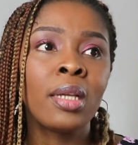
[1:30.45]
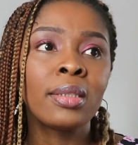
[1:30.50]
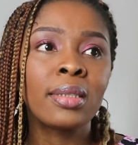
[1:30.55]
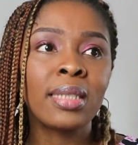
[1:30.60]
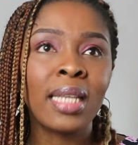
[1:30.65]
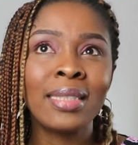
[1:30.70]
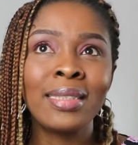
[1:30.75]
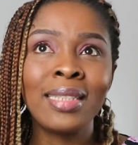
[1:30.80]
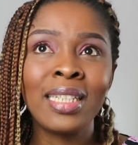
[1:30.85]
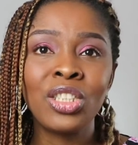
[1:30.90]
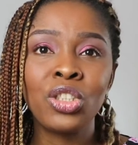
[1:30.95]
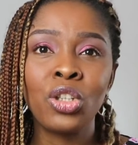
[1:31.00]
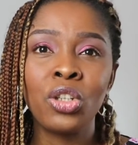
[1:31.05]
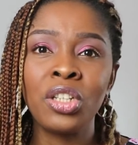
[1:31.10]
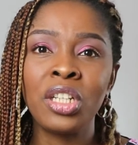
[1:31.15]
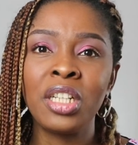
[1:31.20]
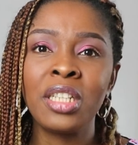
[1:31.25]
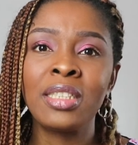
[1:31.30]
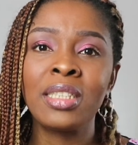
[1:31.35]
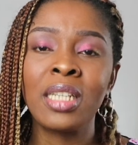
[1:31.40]

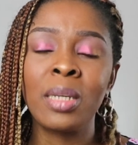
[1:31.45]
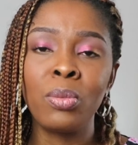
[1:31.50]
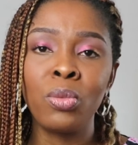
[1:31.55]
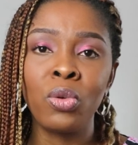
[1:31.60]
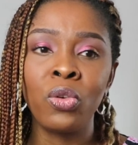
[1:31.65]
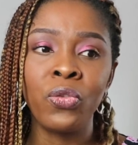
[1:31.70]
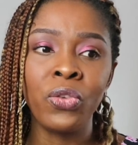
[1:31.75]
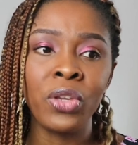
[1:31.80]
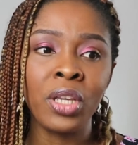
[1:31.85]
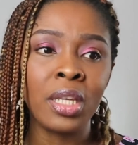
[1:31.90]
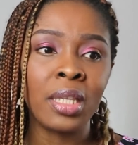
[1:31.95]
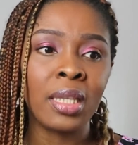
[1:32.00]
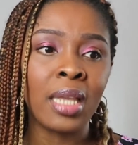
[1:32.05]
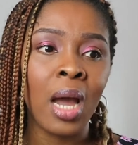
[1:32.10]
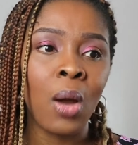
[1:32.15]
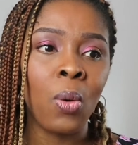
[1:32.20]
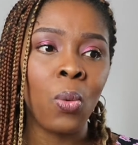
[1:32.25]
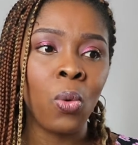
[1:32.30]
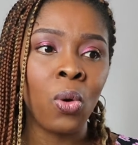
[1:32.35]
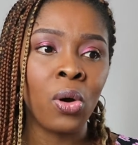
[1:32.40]
Citation is a movie
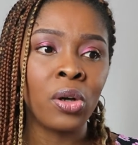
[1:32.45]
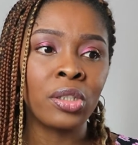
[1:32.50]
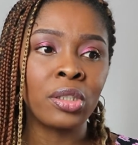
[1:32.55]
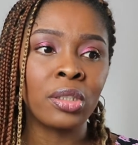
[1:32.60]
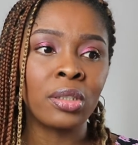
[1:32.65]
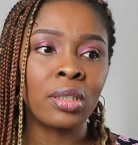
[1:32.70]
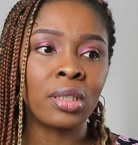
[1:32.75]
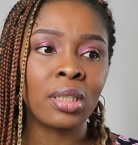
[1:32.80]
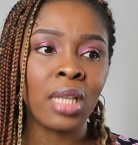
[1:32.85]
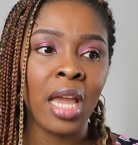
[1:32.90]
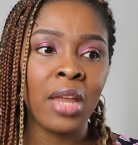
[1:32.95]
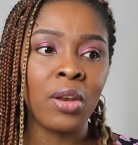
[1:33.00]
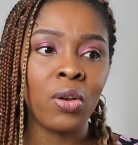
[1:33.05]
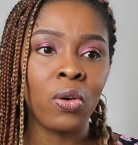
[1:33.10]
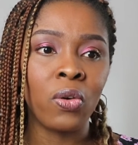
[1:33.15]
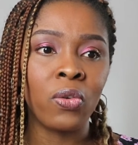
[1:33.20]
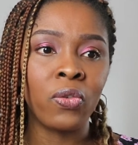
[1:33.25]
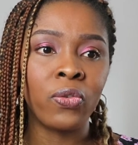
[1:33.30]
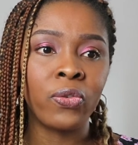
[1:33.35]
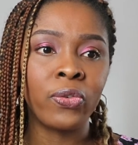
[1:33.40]
that was kind
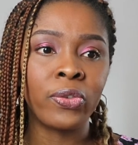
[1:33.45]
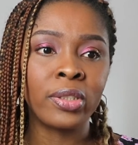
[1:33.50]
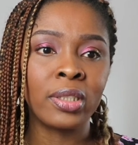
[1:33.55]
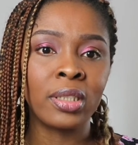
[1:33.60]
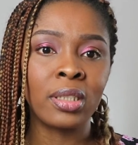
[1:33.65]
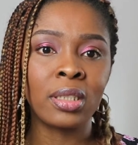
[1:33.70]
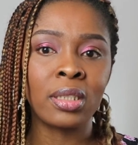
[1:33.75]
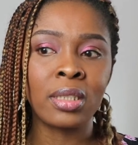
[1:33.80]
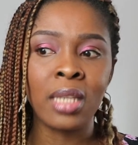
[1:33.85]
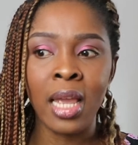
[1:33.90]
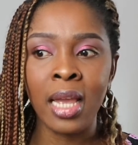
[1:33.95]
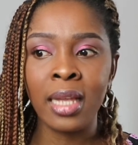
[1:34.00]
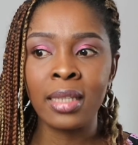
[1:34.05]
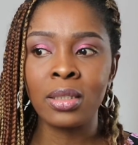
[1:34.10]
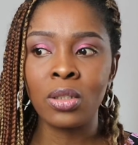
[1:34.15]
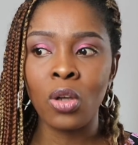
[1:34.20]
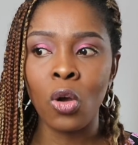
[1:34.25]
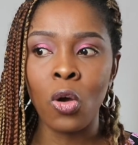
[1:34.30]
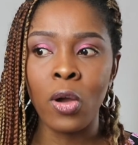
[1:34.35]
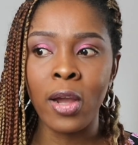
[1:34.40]
of
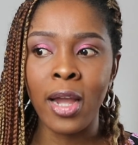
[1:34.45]
set or